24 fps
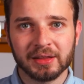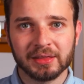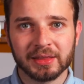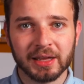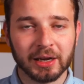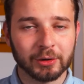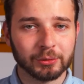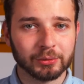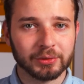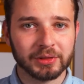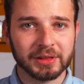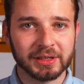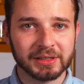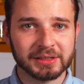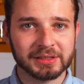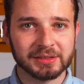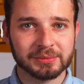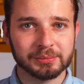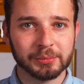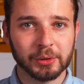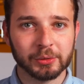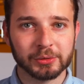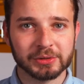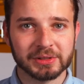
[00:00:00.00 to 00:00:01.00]
Now,
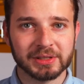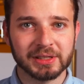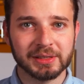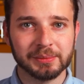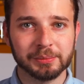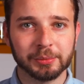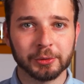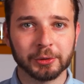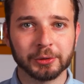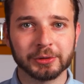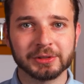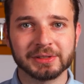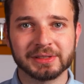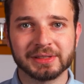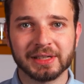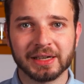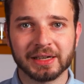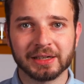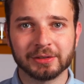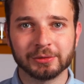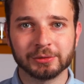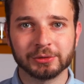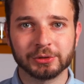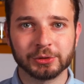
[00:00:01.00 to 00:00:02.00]
this mostly boils
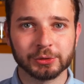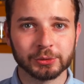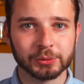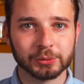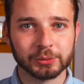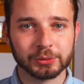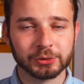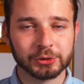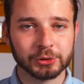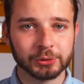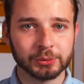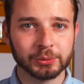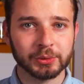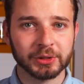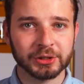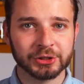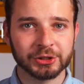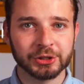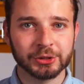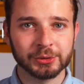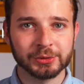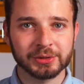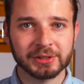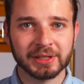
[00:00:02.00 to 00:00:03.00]
down to two
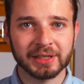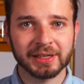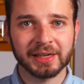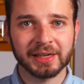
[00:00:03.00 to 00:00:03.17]
issues I